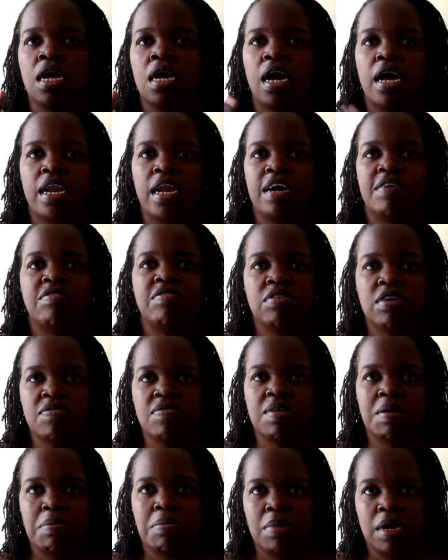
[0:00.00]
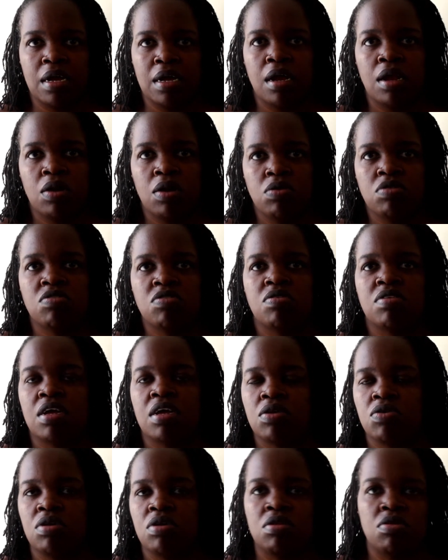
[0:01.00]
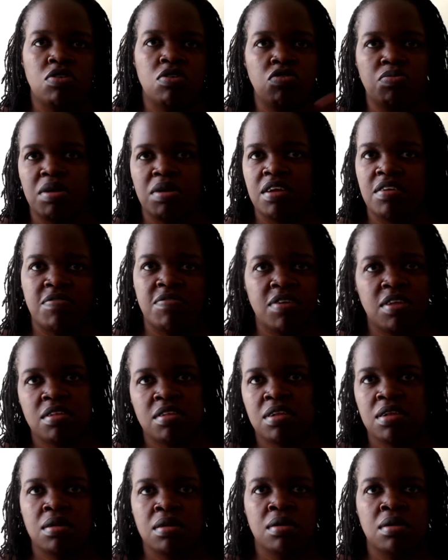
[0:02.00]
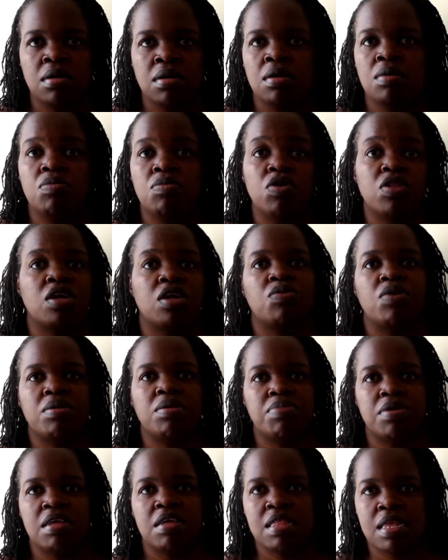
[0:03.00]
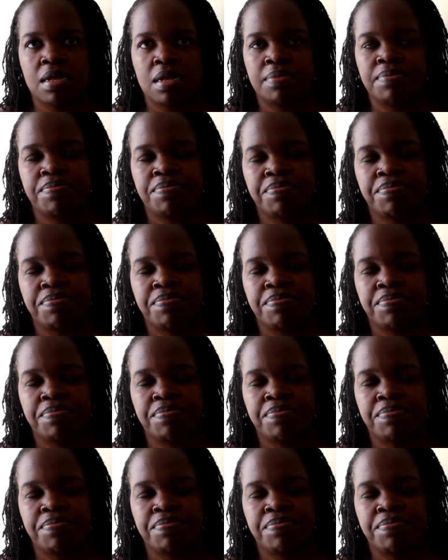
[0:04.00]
I love to give them my clothes because I know it's going to benefit more than one person.